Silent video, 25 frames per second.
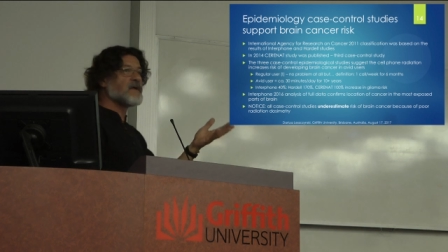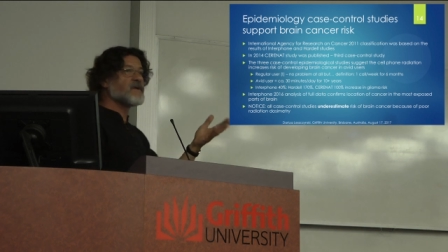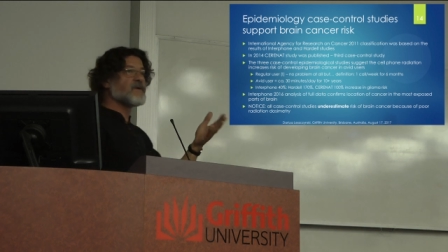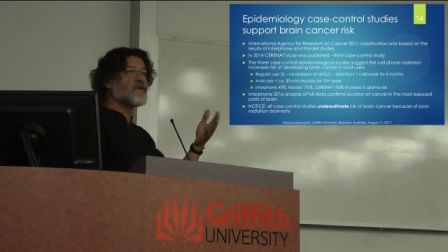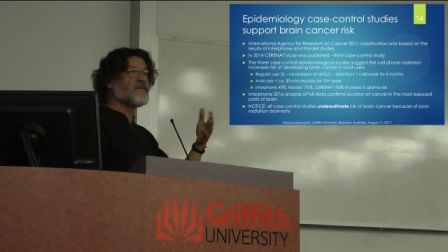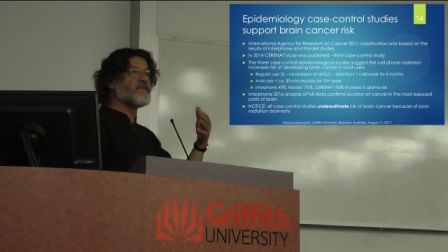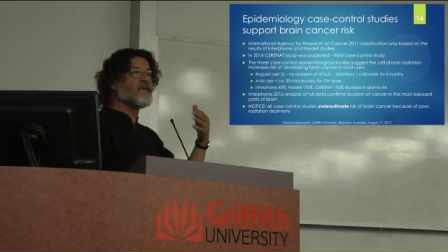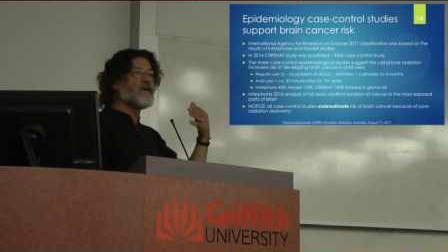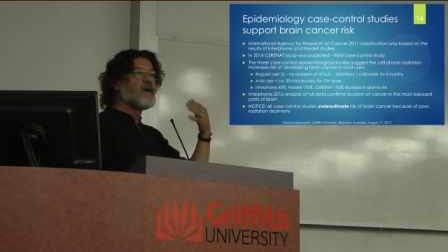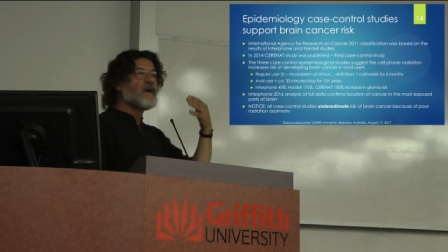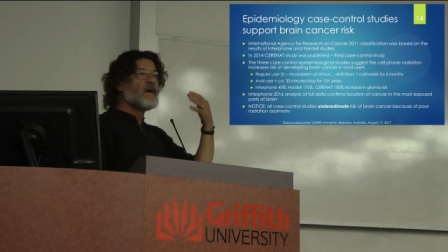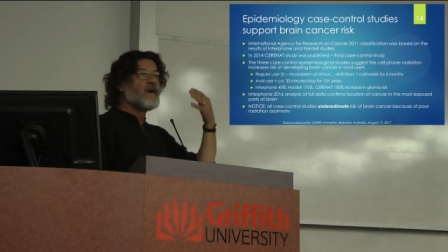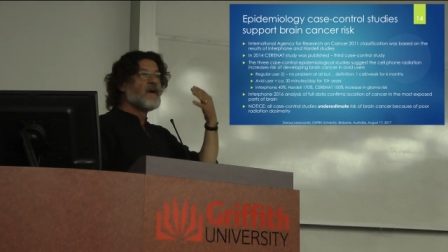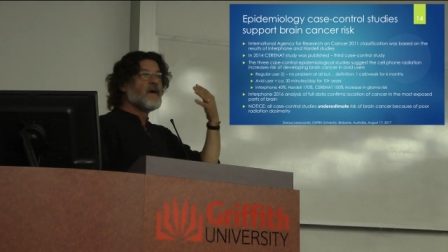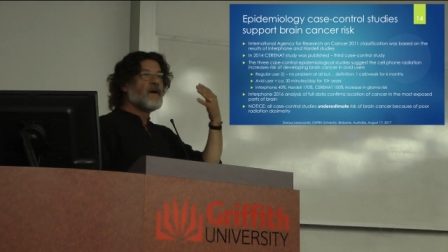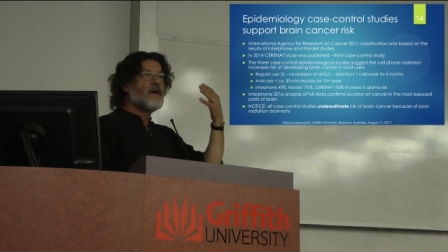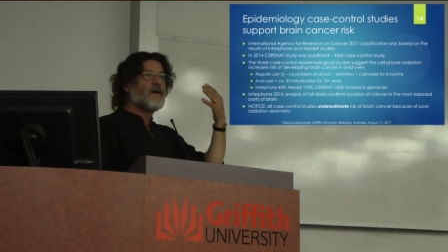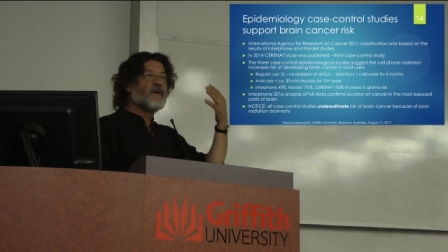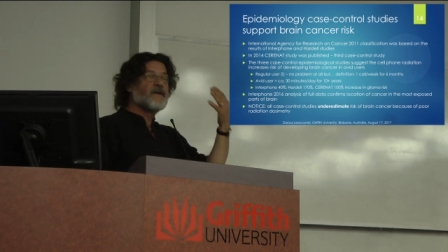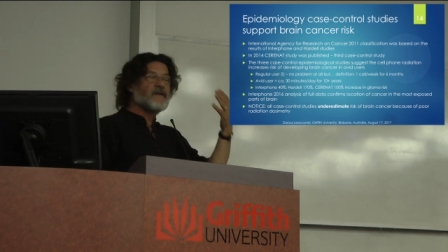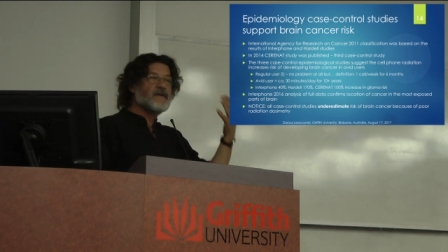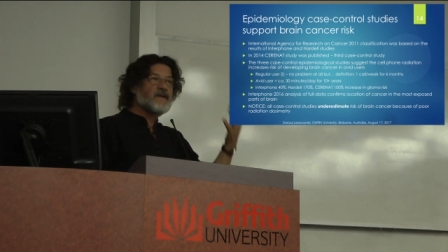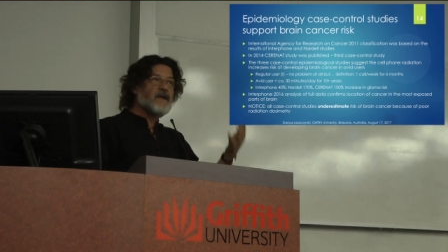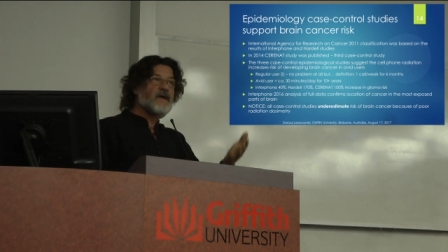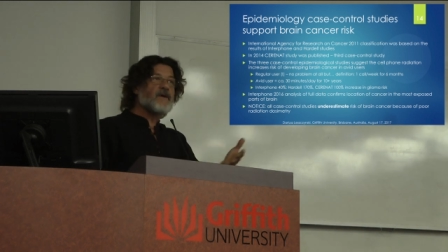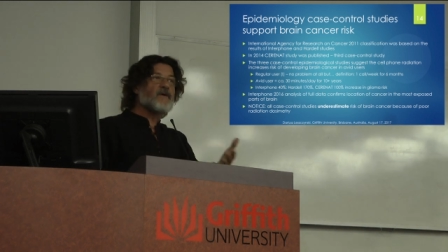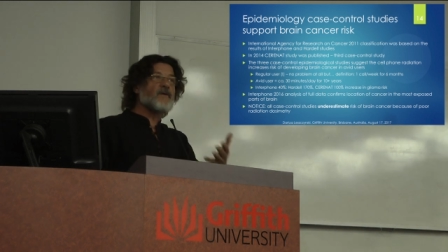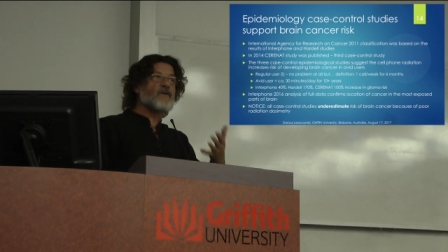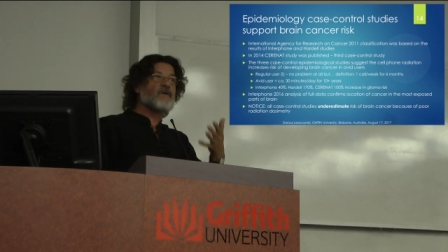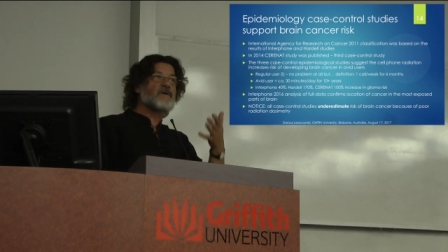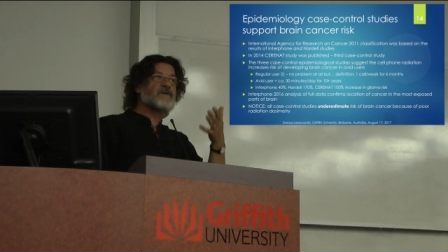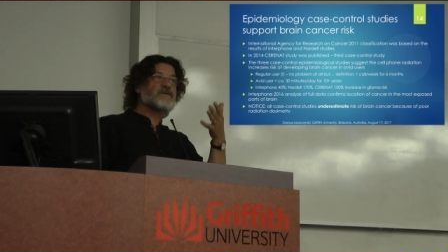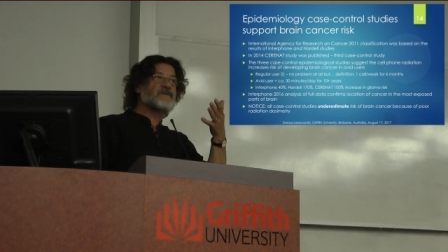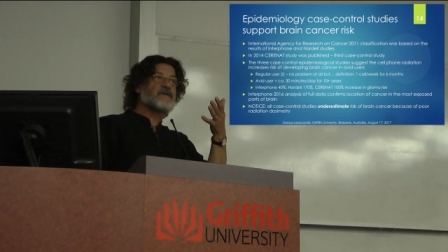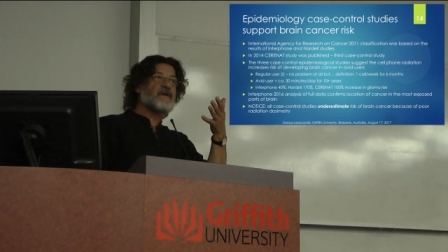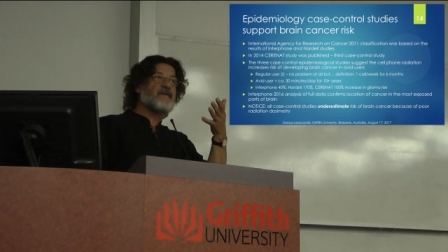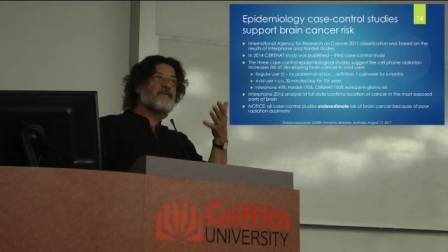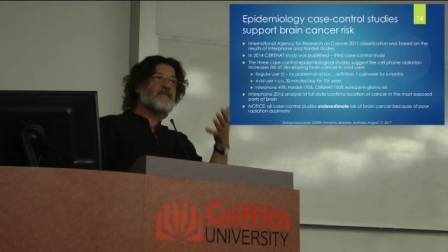of ridiculous
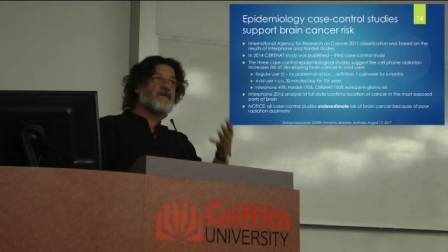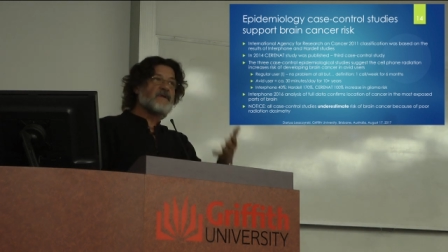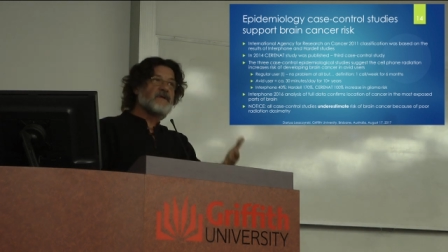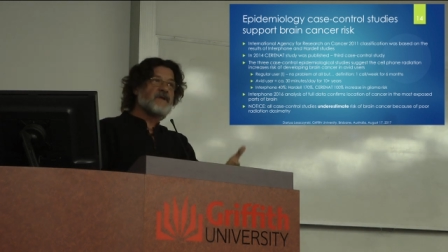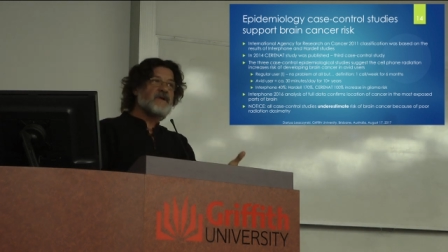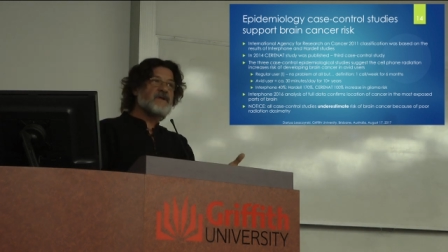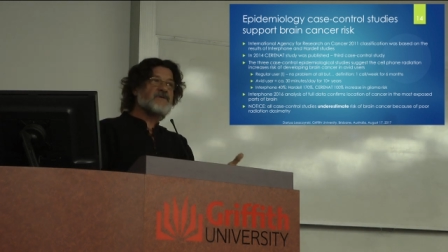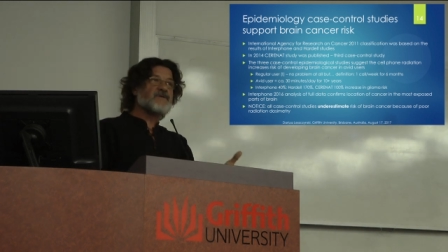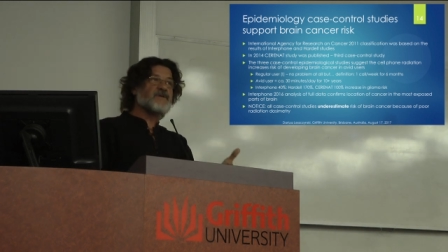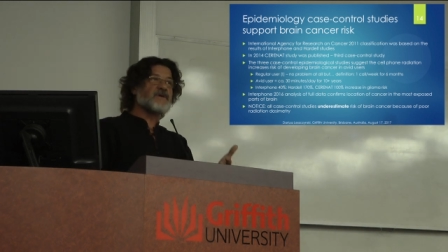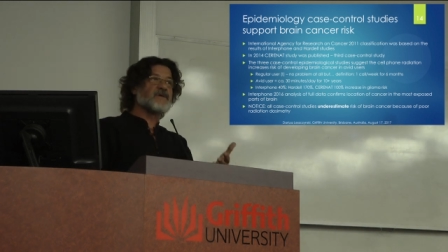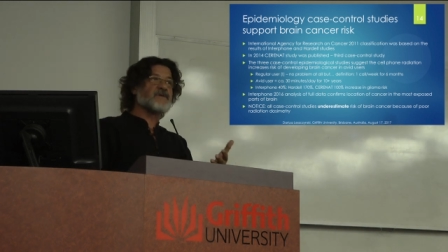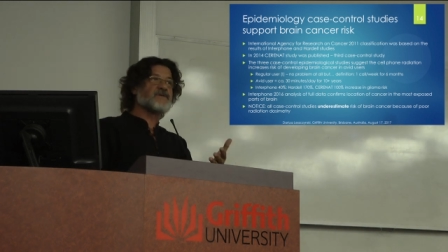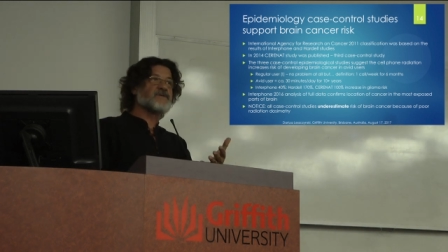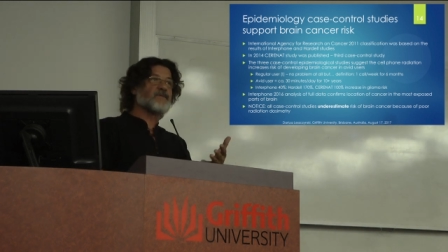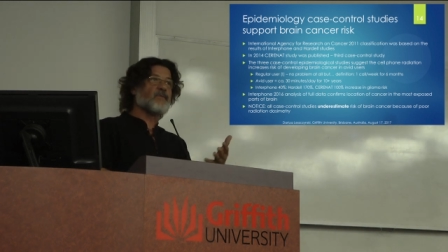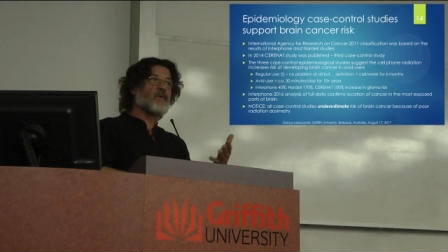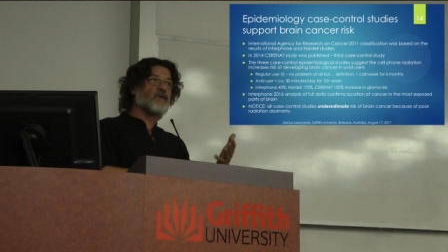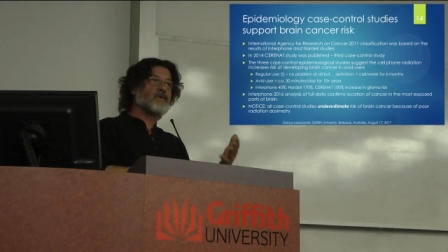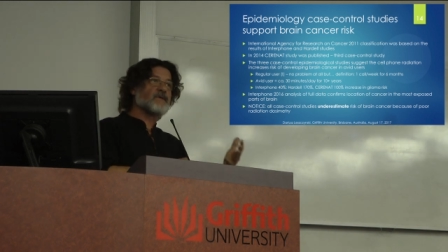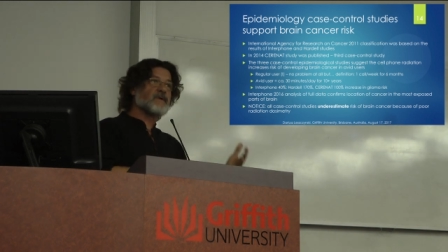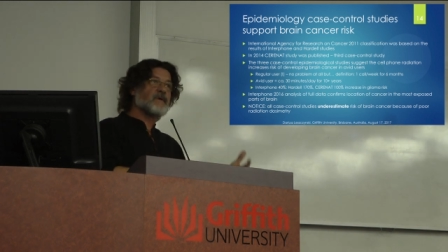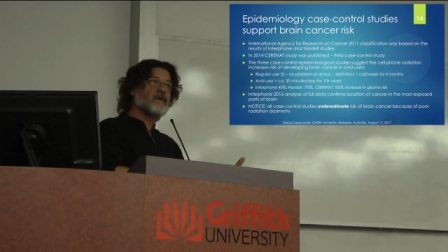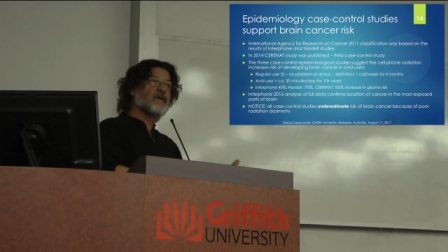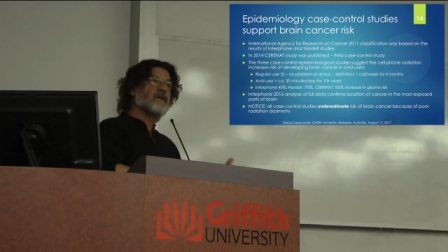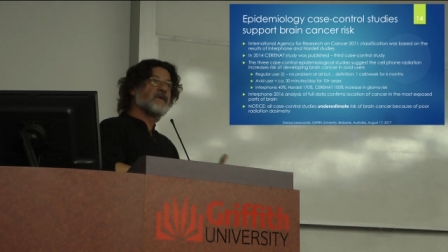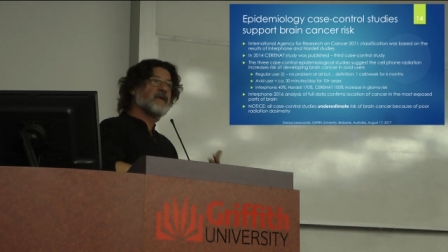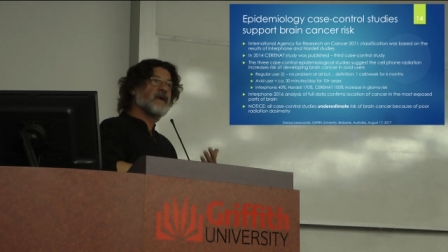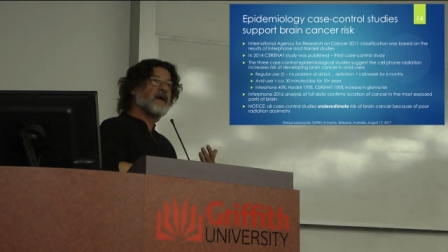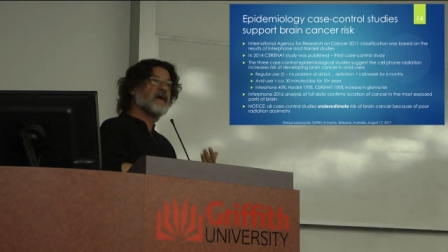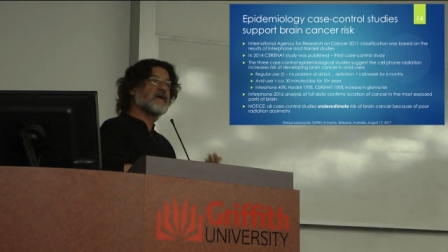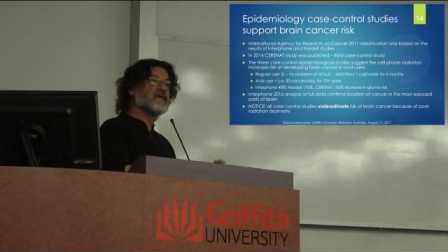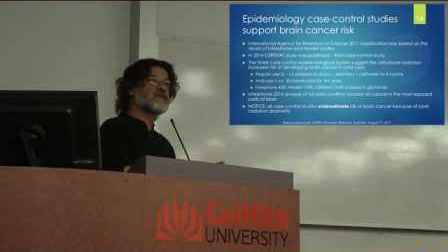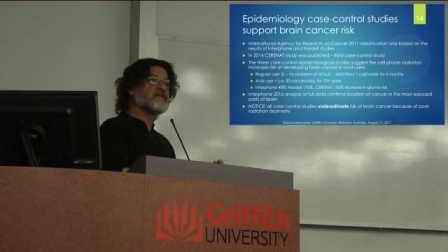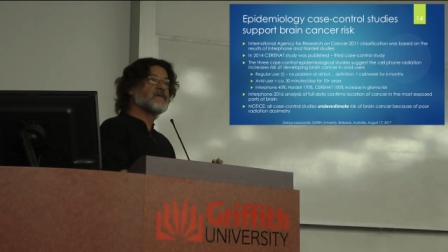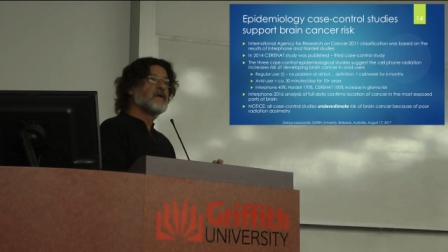definitions, what they are,